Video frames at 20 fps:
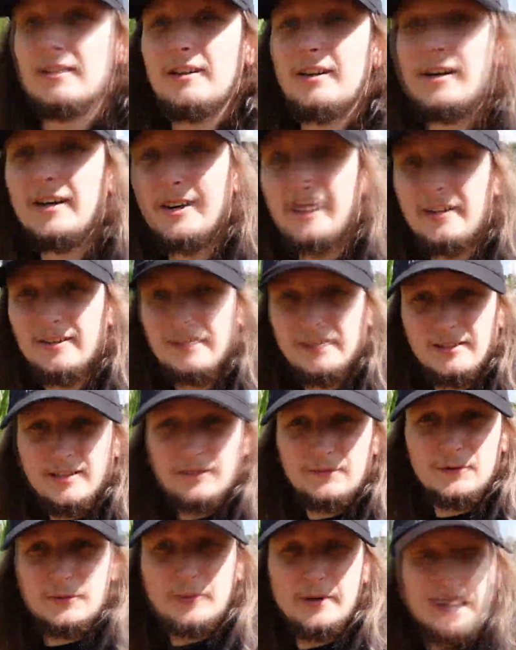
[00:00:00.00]
All right,
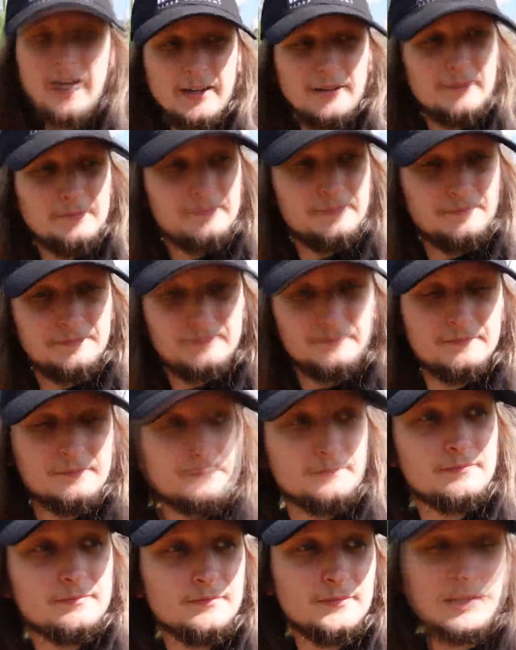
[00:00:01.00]
left or right?
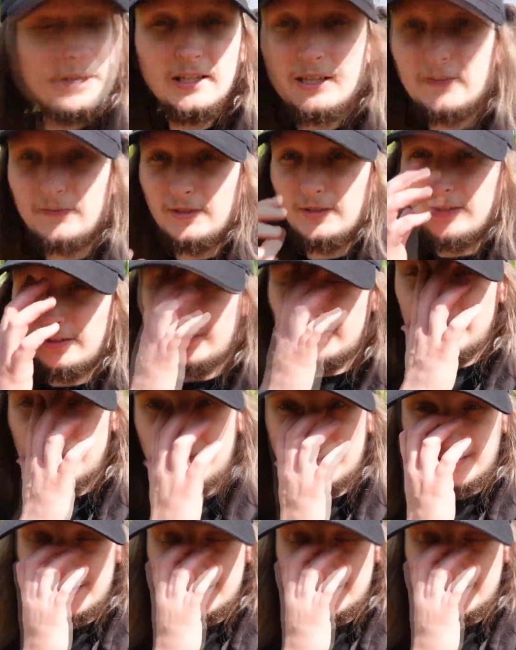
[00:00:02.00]
Left it is.